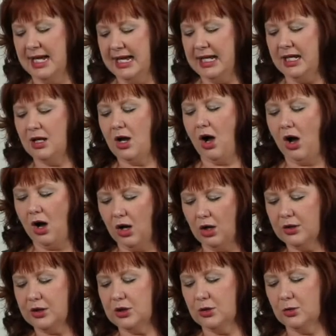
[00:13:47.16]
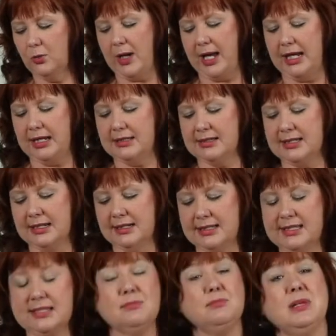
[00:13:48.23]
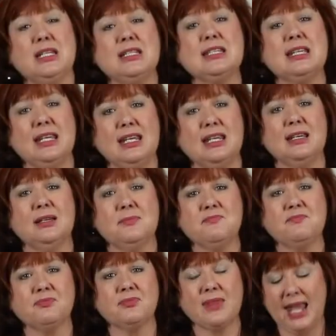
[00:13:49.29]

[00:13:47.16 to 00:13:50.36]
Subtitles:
In all your ways submit to him,